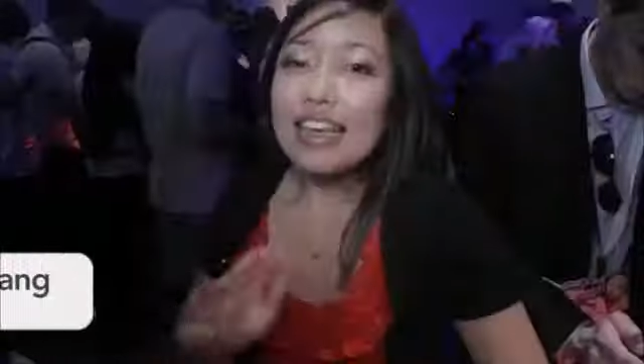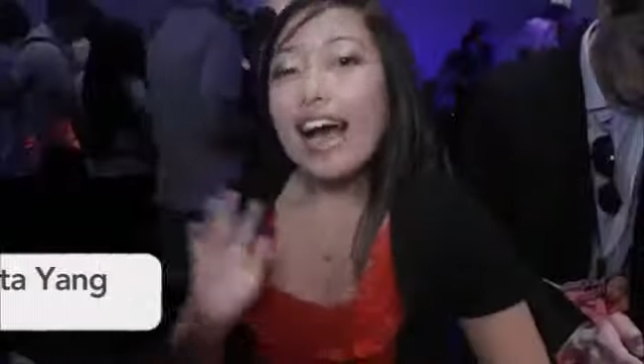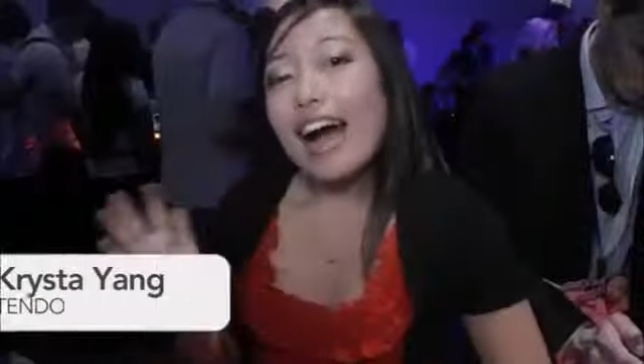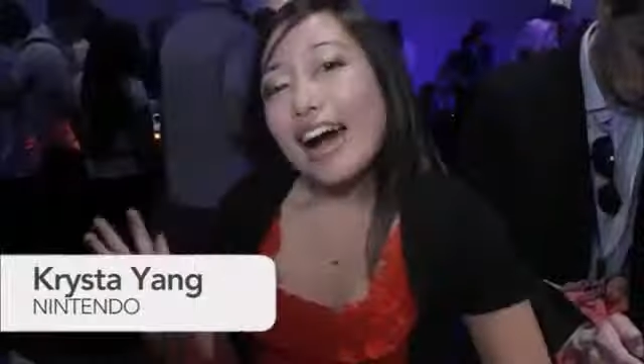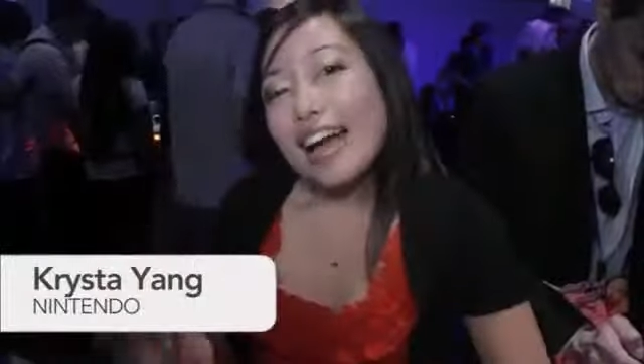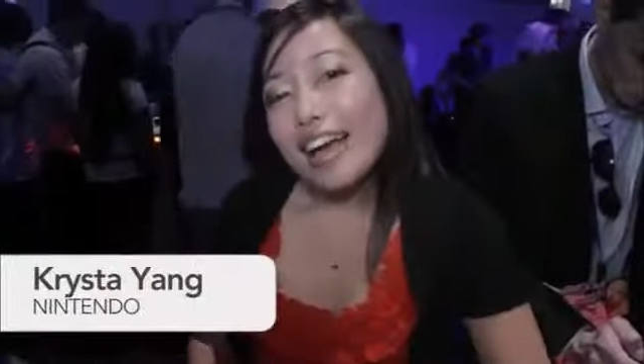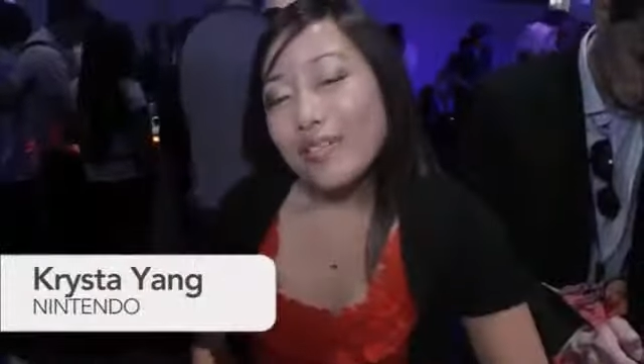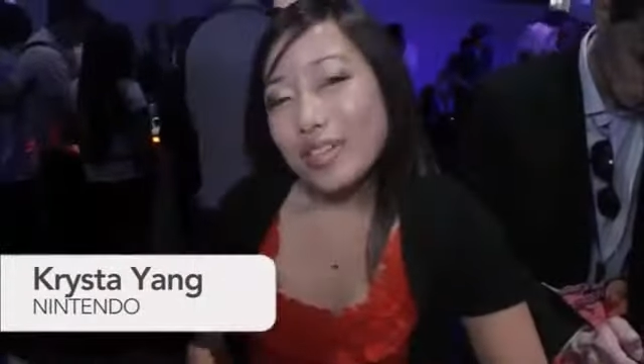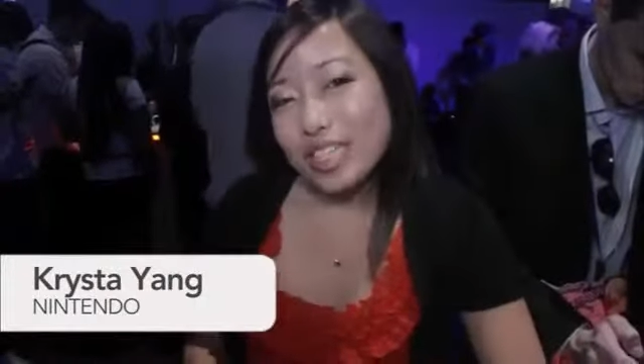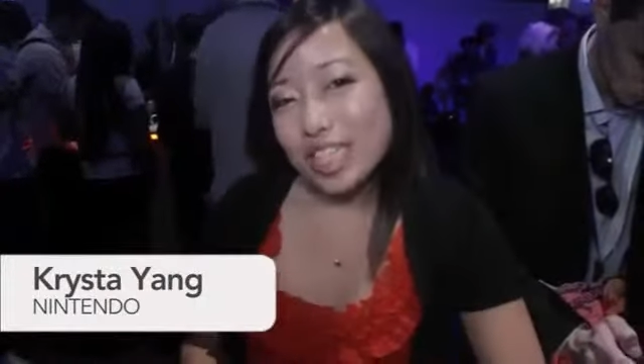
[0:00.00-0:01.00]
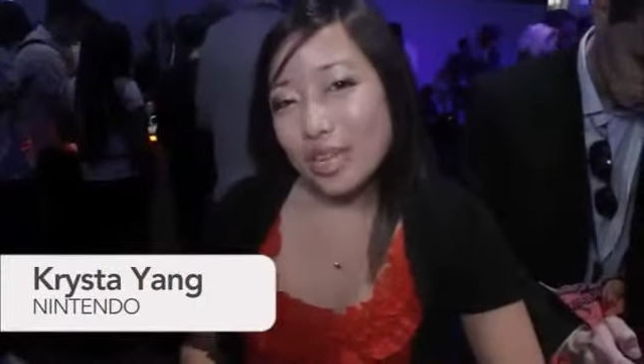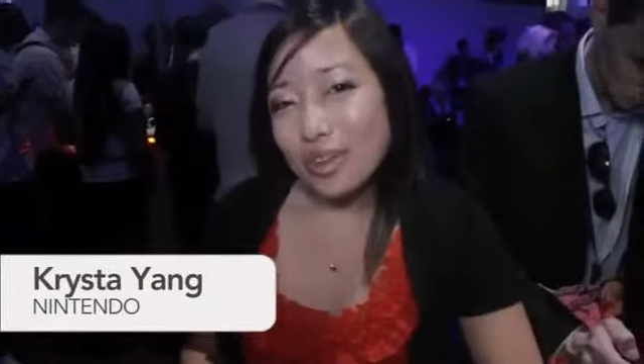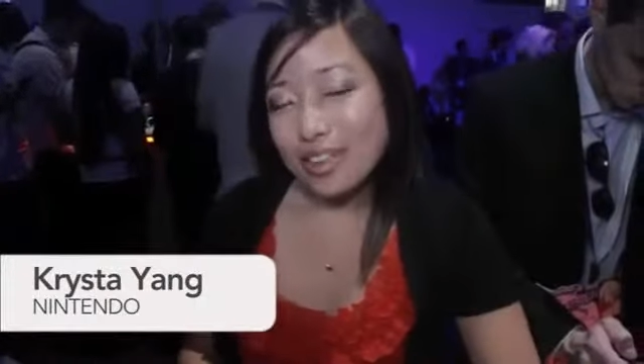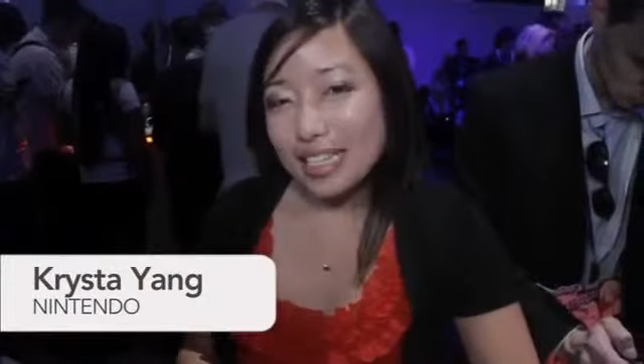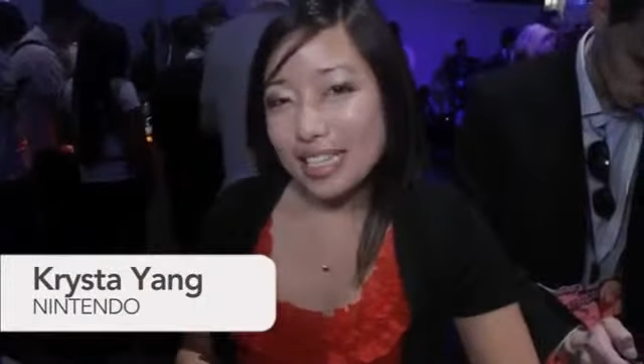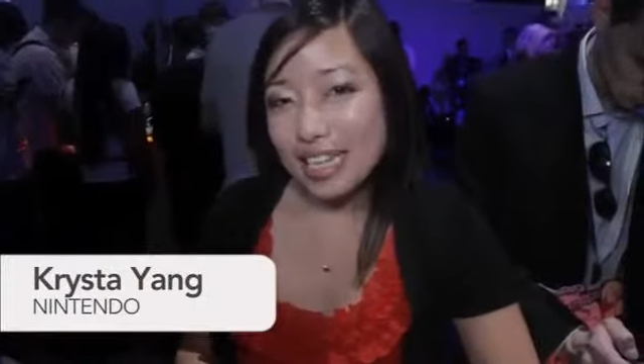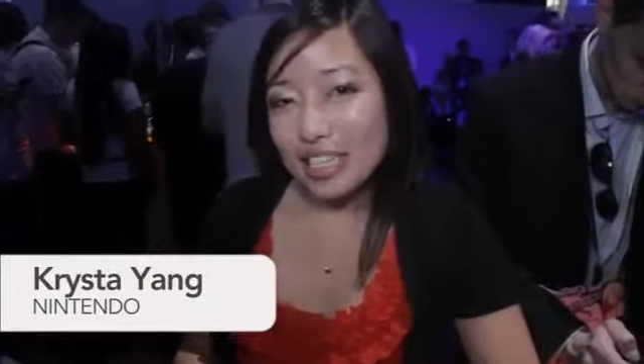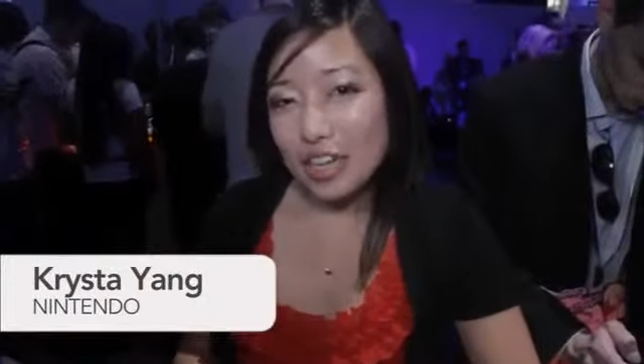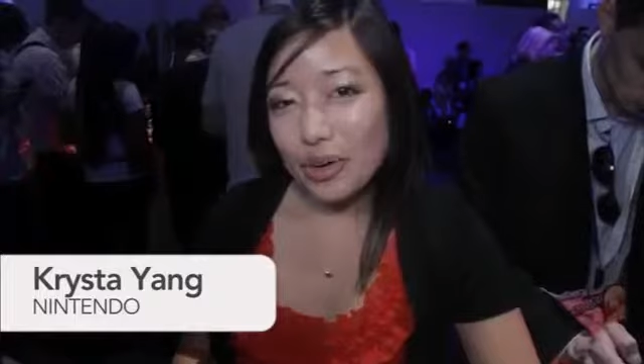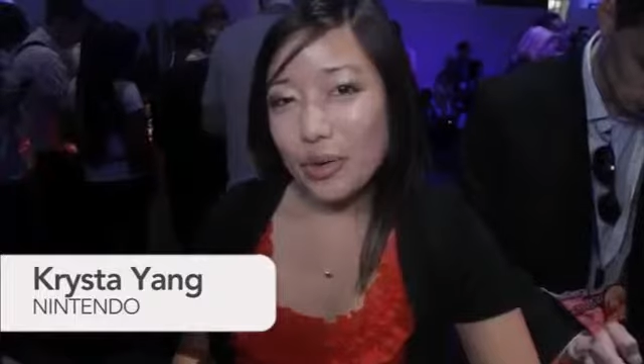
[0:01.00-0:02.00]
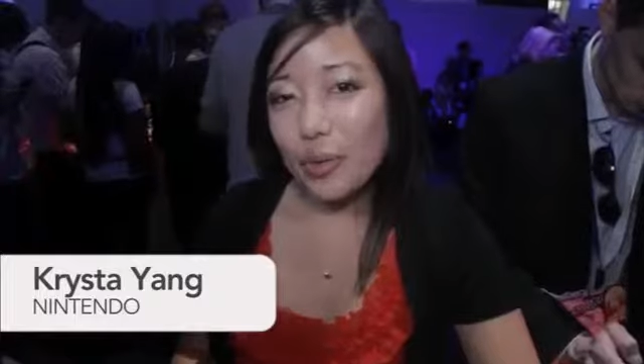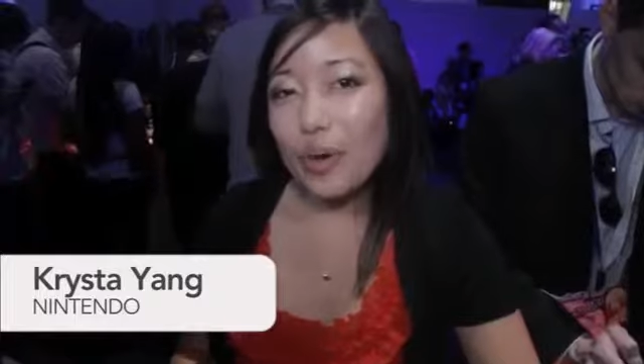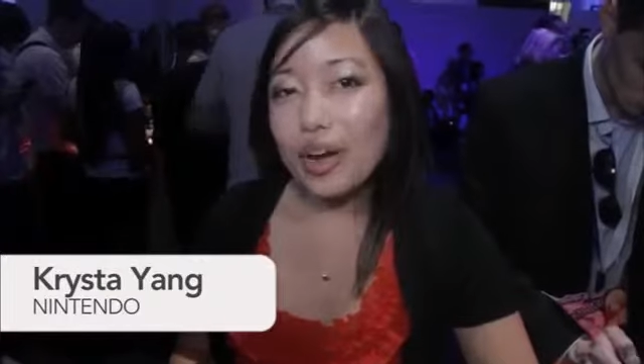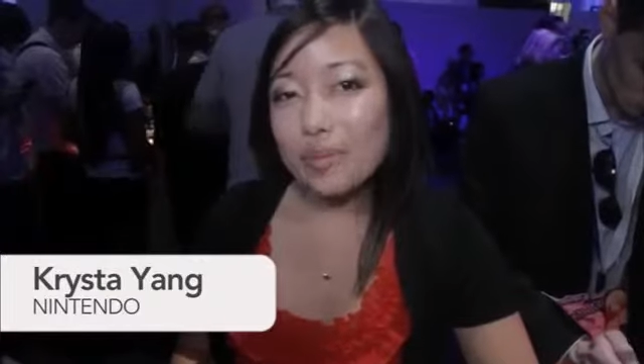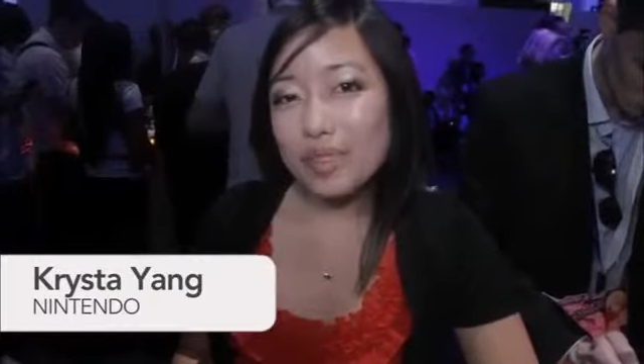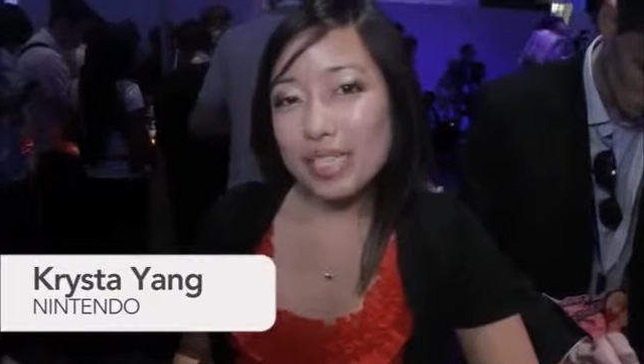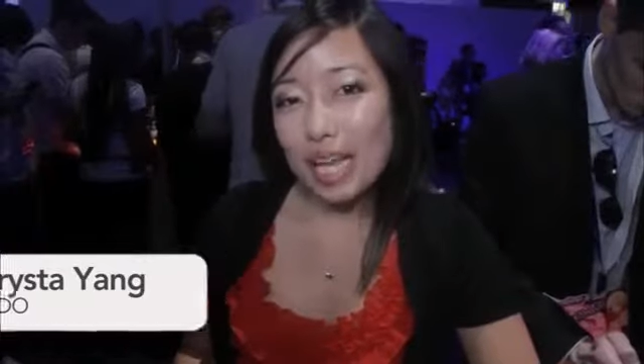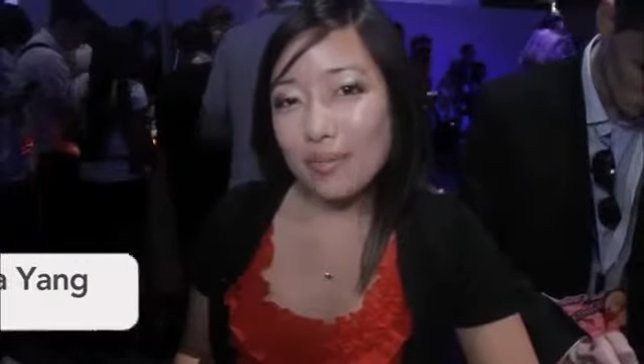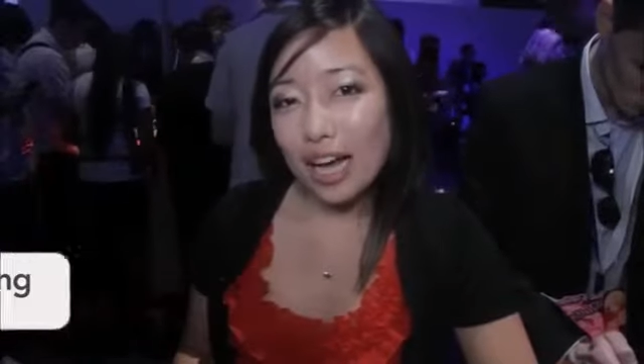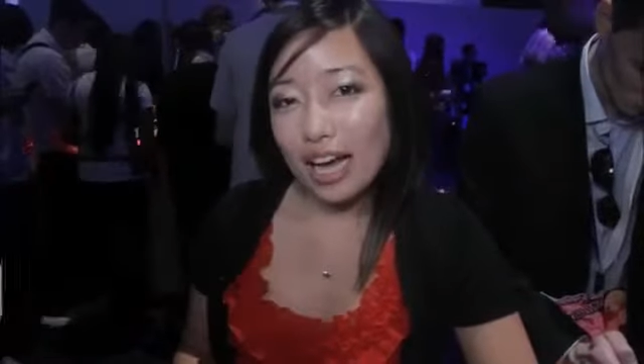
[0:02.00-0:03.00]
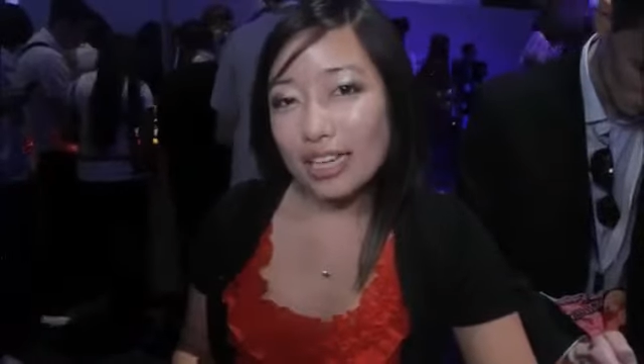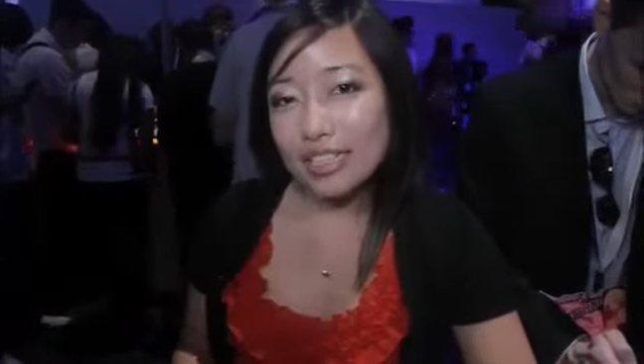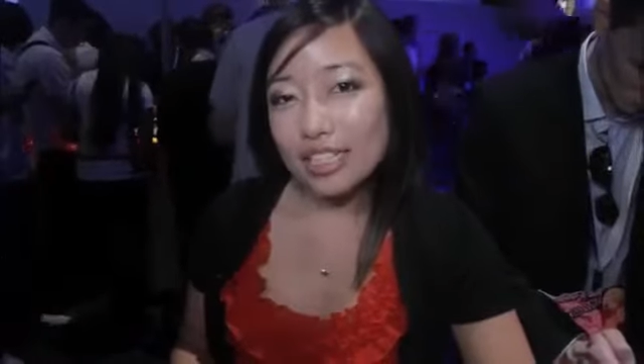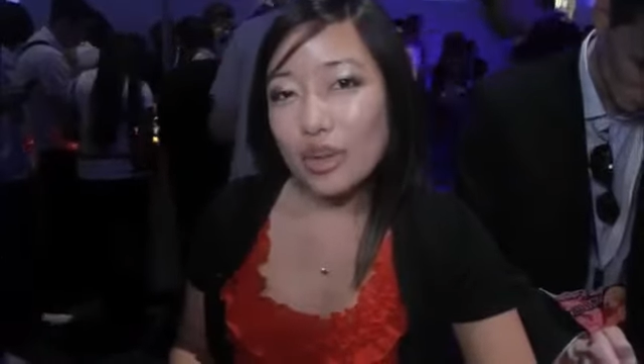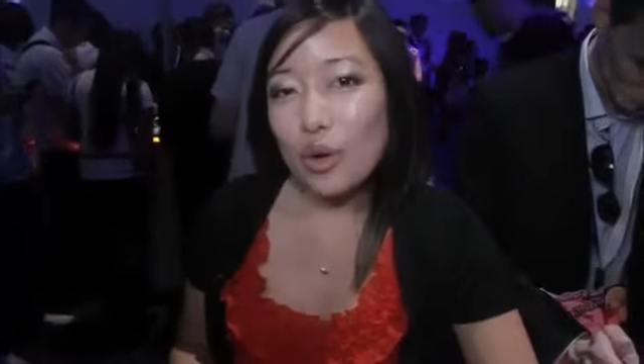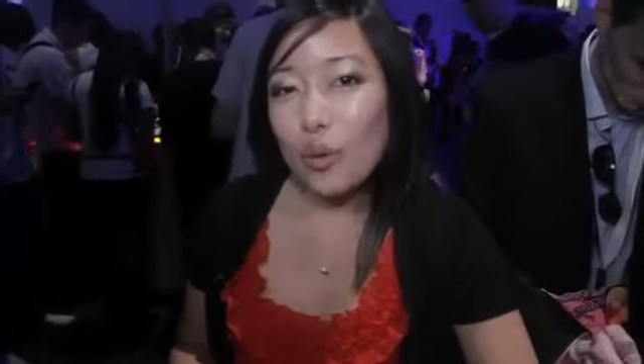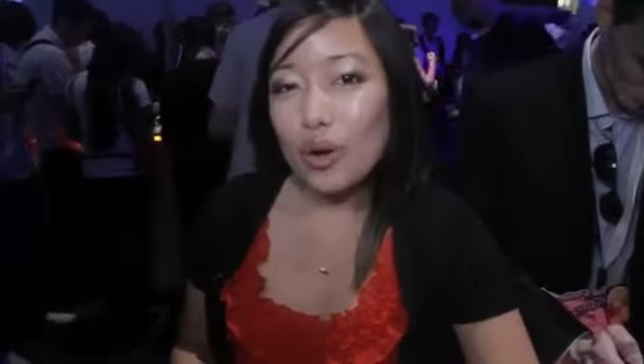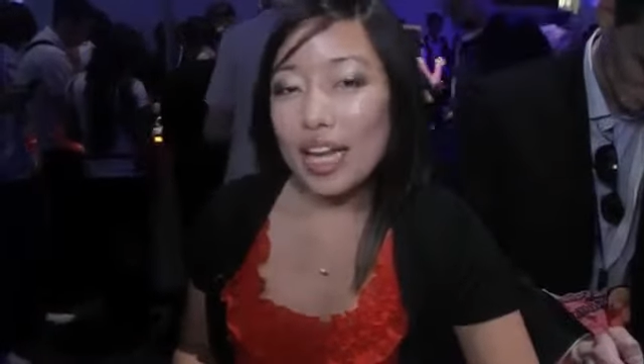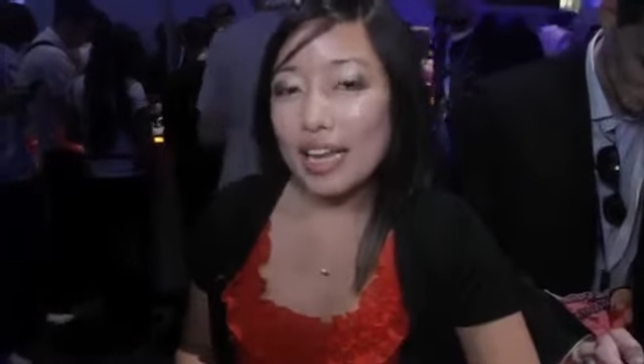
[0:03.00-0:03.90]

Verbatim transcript: Hi, I'm Krysta with Nintendo. Welcome to Game Guides.